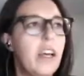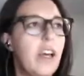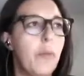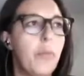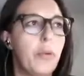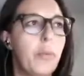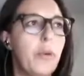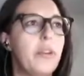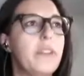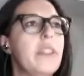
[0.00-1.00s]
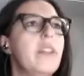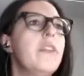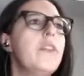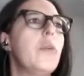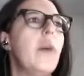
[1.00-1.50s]
purpose.
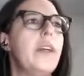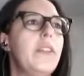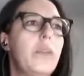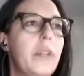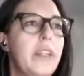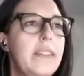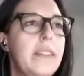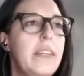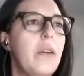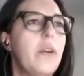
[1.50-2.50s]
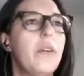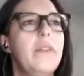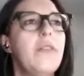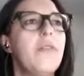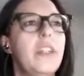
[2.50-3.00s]
So as you can see,
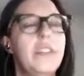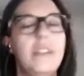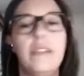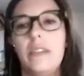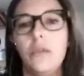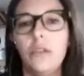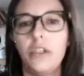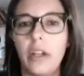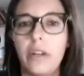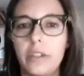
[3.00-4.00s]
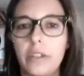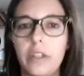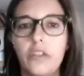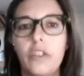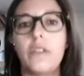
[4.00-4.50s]
different institutional
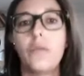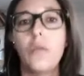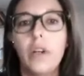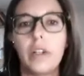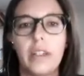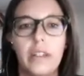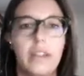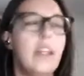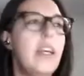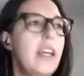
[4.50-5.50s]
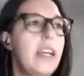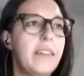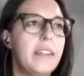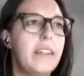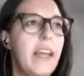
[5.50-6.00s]
researchers worked in
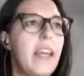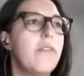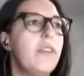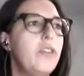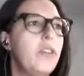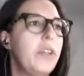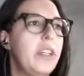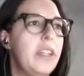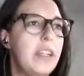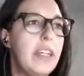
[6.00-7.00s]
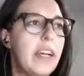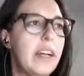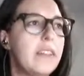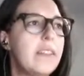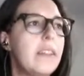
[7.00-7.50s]
the cave during the
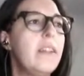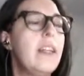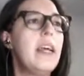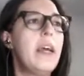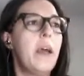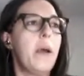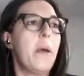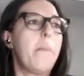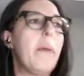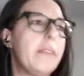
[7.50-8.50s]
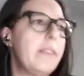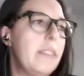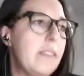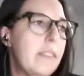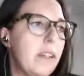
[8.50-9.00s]
years, but
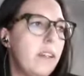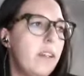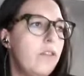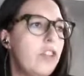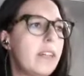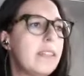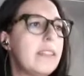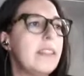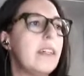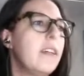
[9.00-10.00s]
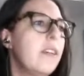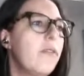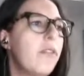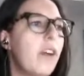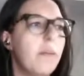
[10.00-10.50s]
it's just
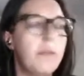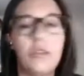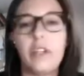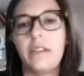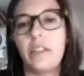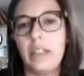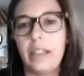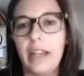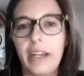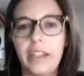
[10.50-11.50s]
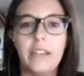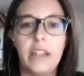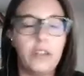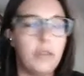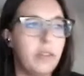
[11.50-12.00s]
from 2009
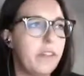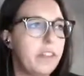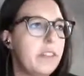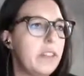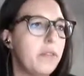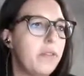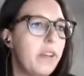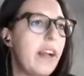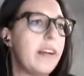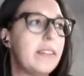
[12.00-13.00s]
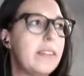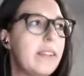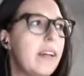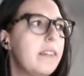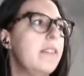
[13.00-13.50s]
that University of Ferrara
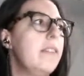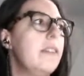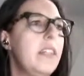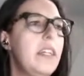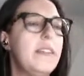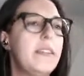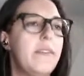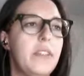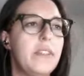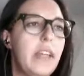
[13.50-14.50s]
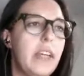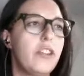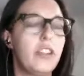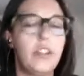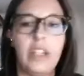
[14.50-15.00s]
started its
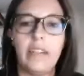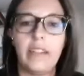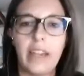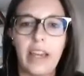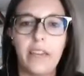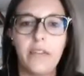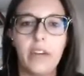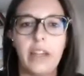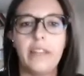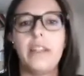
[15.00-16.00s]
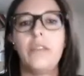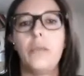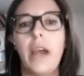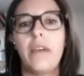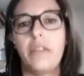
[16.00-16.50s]
investigation in the cave, and that
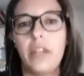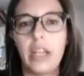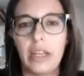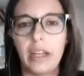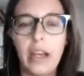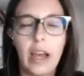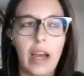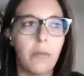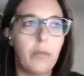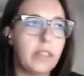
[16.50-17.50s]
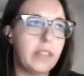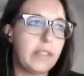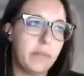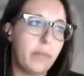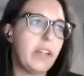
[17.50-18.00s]
we have really a
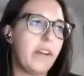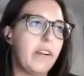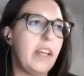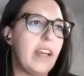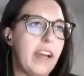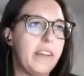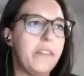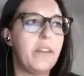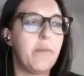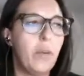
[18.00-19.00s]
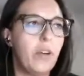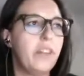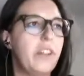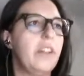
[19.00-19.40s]
multidisciplinary and modern